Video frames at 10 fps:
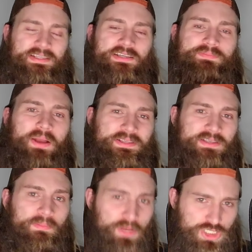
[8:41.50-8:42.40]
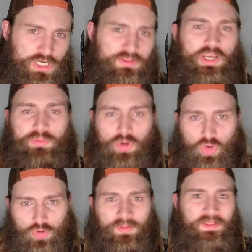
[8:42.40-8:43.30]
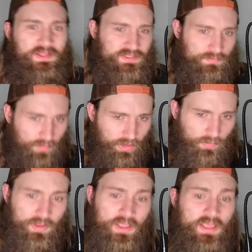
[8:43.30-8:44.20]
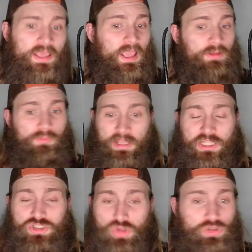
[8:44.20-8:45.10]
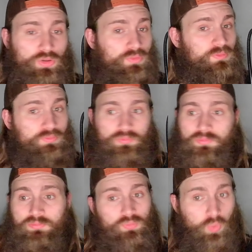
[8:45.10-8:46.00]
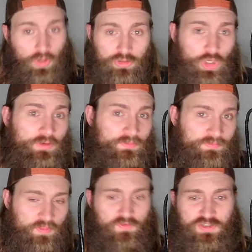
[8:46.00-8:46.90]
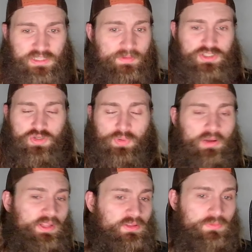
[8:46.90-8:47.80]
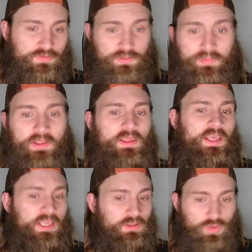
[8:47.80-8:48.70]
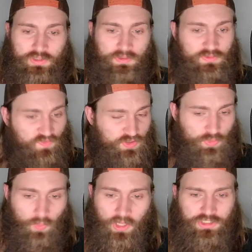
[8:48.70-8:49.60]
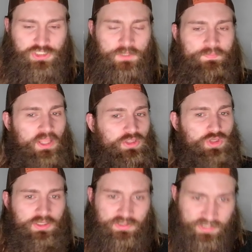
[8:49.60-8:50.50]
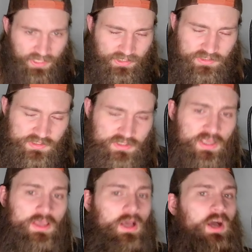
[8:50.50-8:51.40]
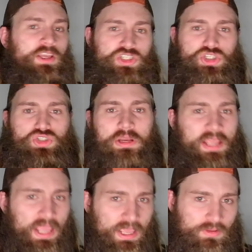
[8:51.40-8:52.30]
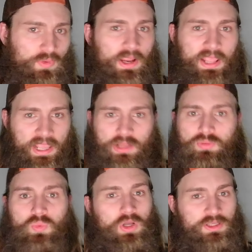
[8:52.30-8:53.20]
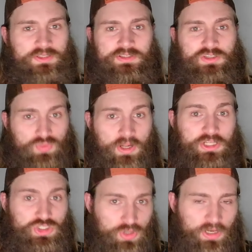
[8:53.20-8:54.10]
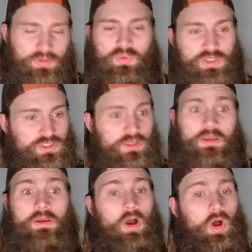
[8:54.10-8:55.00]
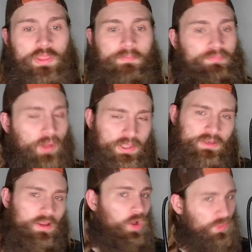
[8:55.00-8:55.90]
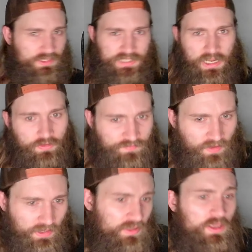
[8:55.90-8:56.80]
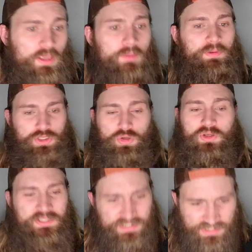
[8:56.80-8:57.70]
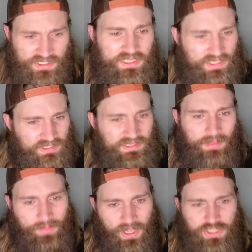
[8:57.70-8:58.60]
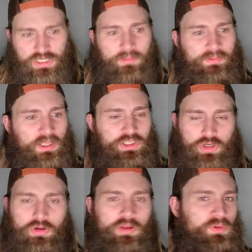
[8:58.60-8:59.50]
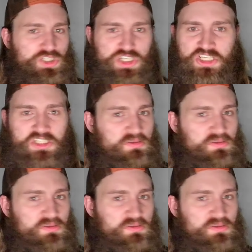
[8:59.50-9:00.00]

by submission. I thought he would hurt him and then submit him. And Rakic looked real good for the first time in his career. He was fun to watch. Had good kicks. His straight hand, right hand was his right straight was on the button of the entire fight. But you could see in that matchup that Yuri was just